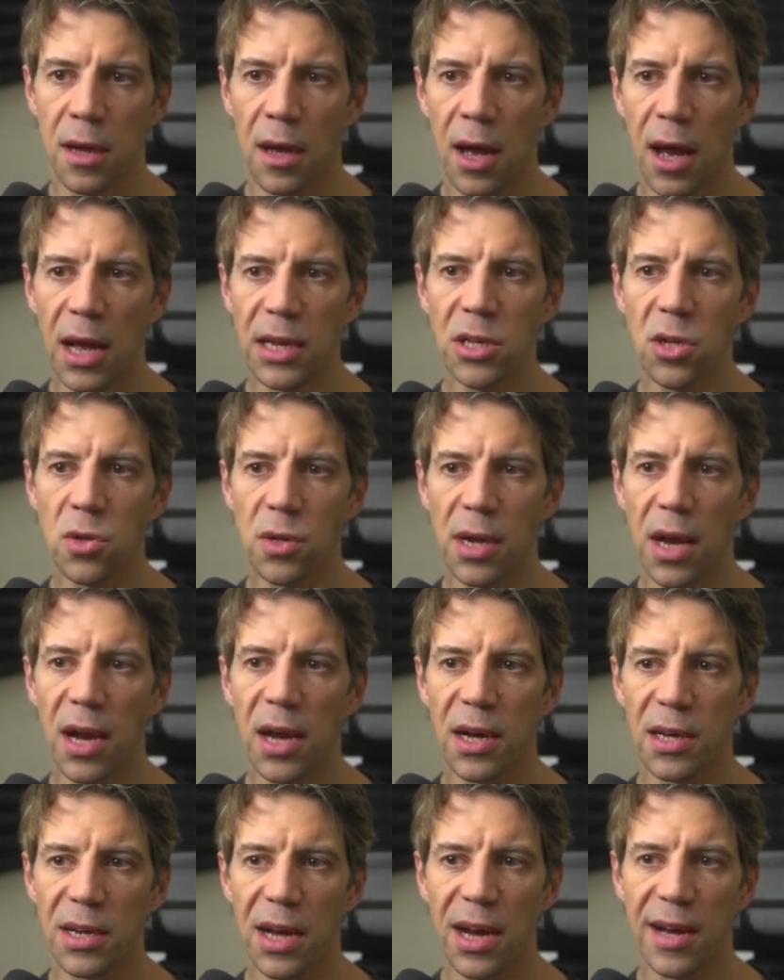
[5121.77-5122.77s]
And you
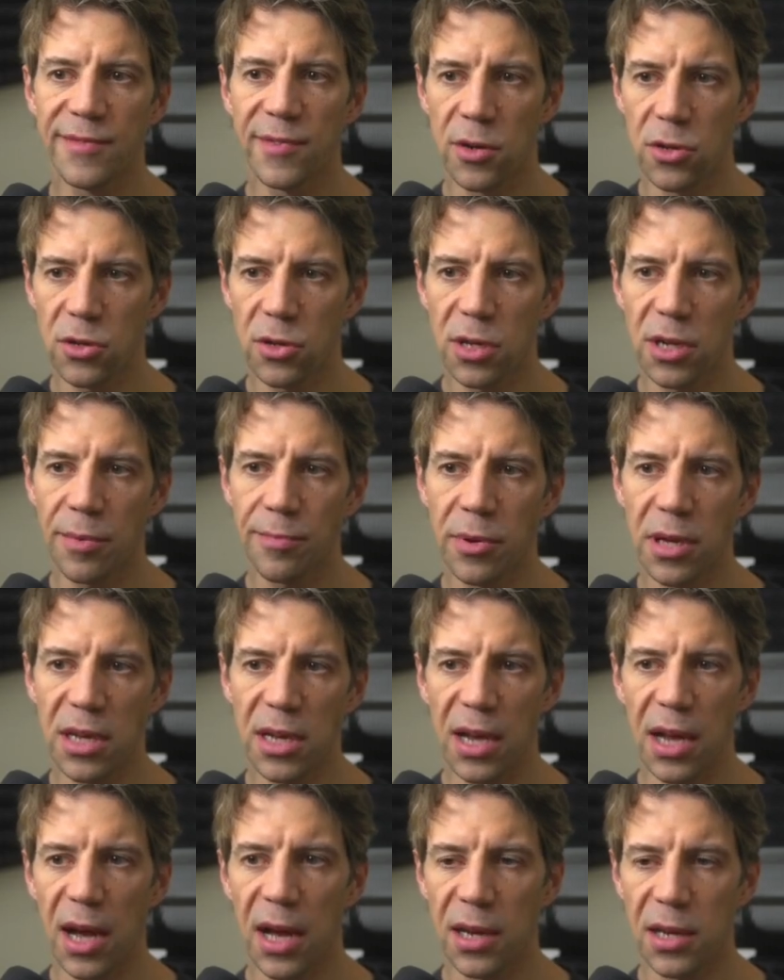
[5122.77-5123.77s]
can, I've not done it, but you
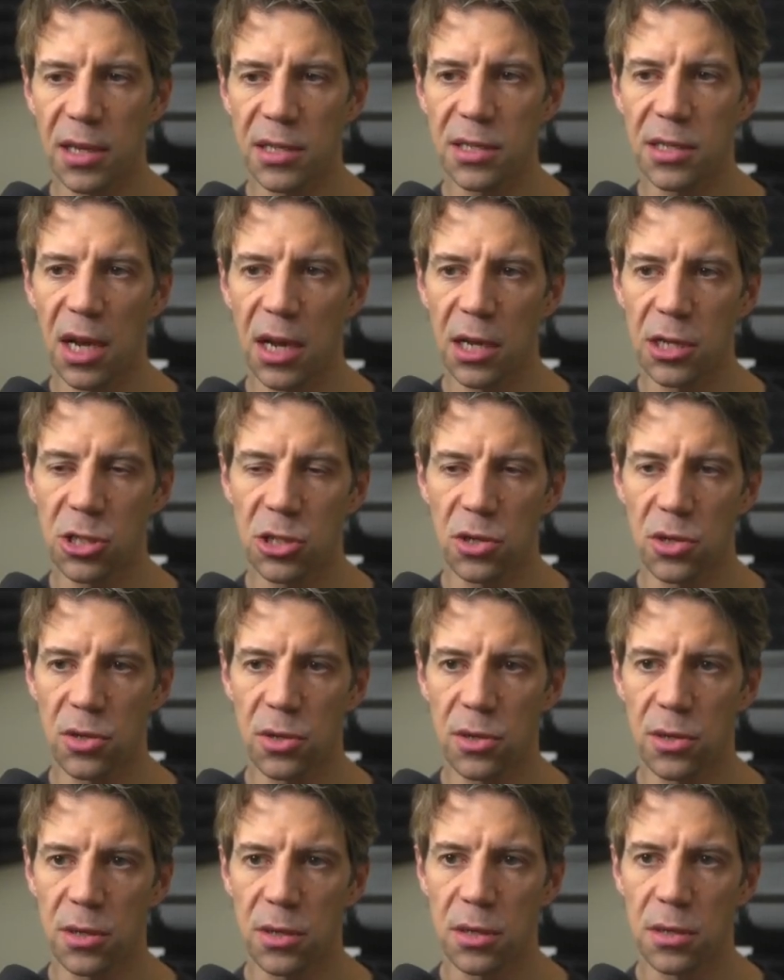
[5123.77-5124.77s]
can assign a
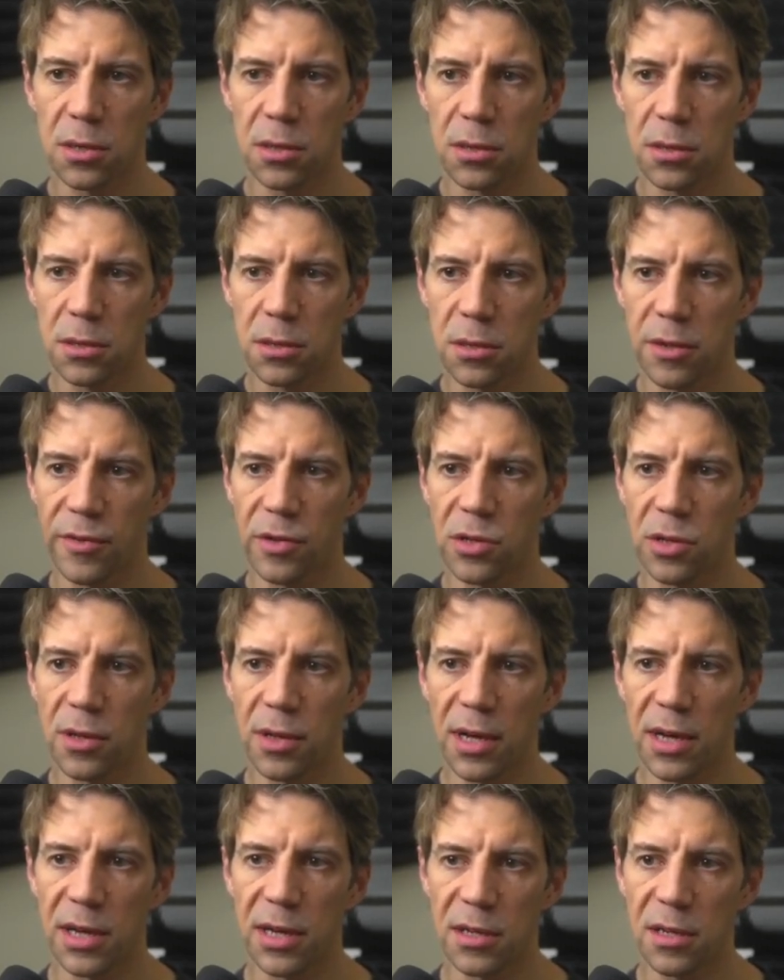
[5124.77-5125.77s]
shortcut. So if you do
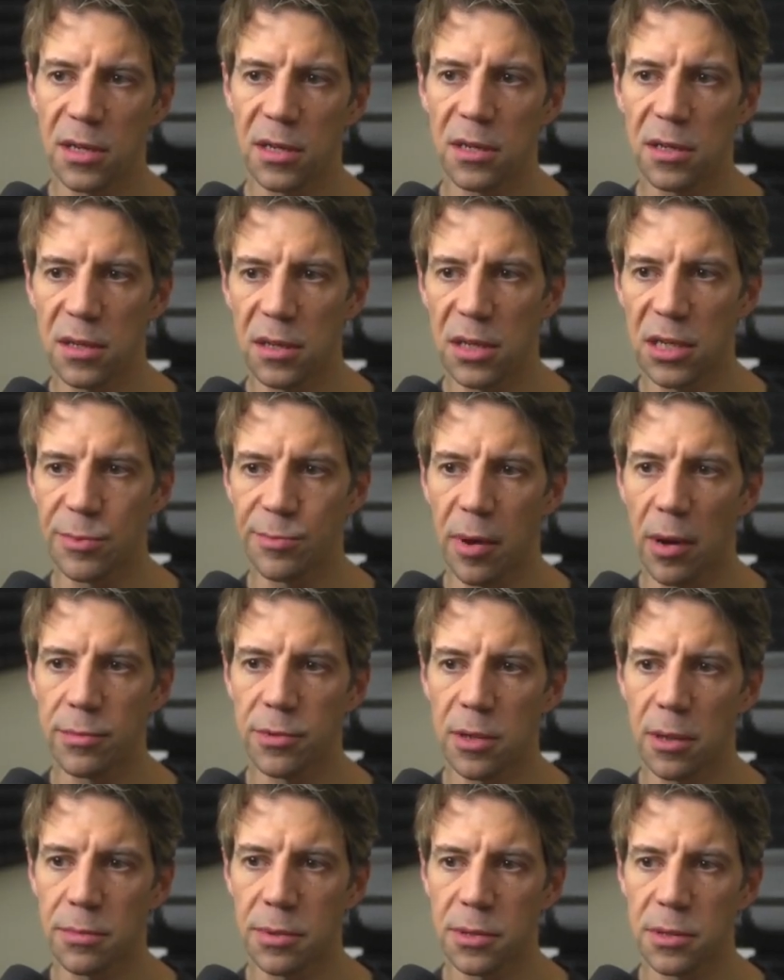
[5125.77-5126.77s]
that, this
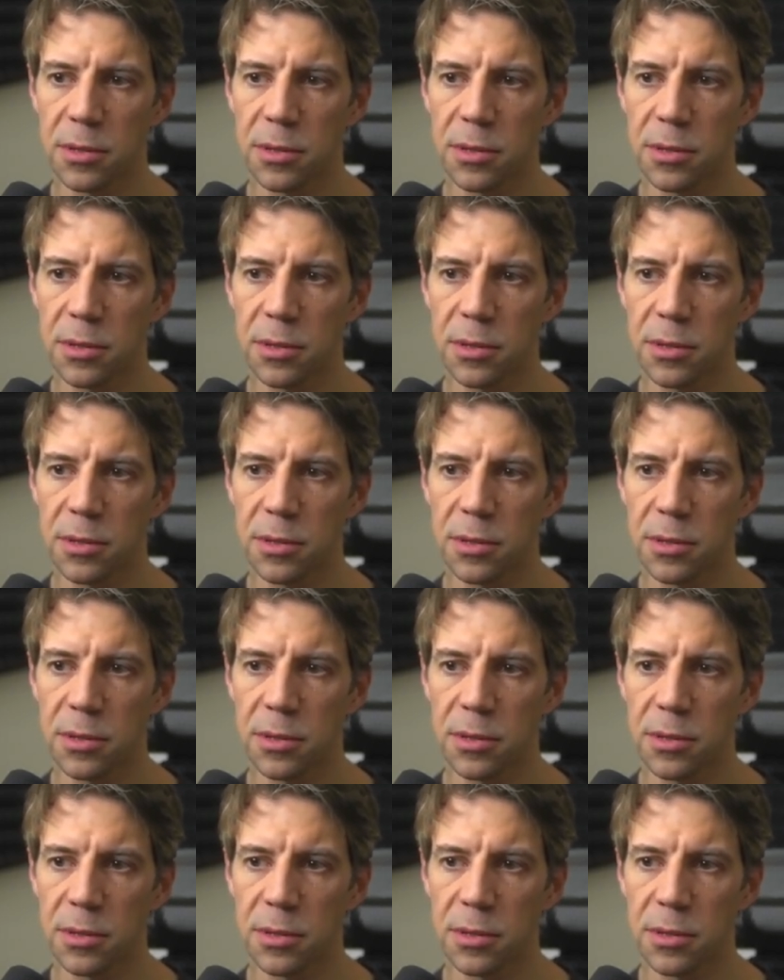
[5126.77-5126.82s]
pops up.